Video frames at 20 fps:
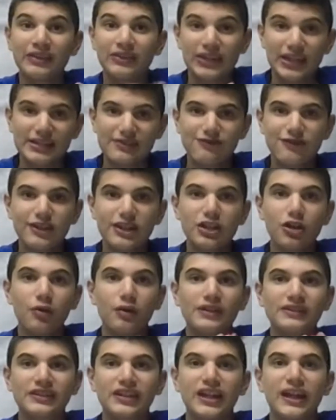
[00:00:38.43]
This video
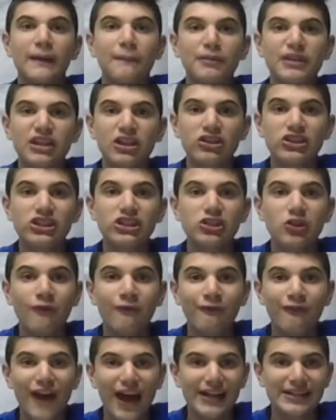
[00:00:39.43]
is going to be the
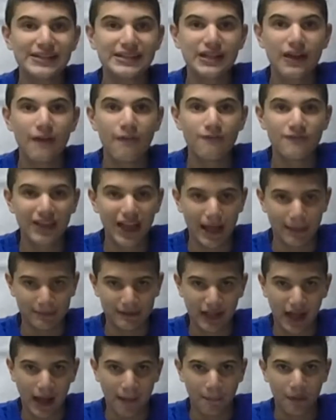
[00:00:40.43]
best
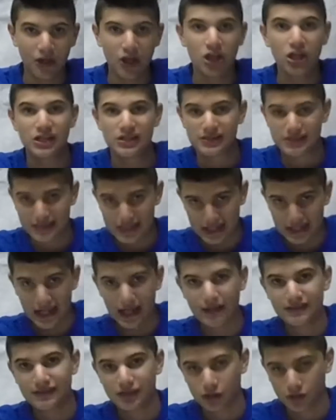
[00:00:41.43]
laptop to
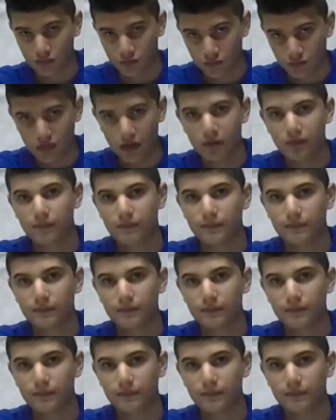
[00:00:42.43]
get to.